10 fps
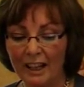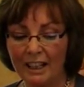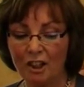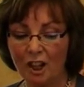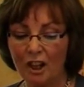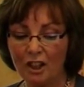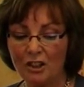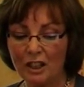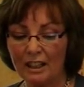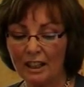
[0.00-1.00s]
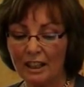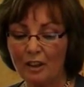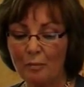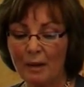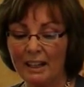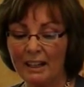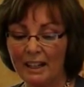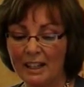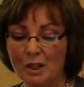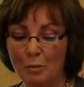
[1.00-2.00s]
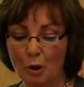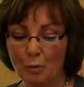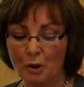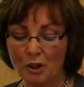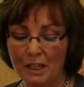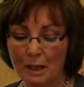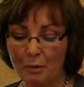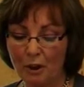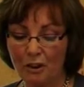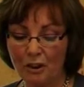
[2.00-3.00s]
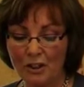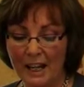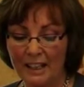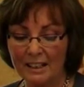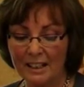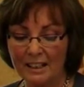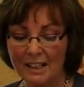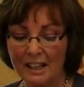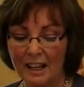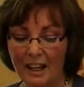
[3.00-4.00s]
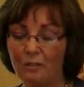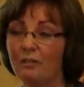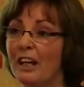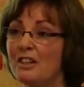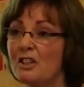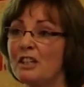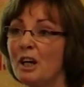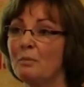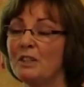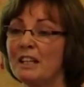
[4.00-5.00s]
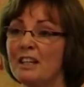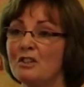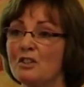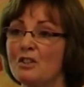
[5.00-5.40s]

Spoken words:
and acknowledging the many is to be open to deeper understandings and fresh interpretations.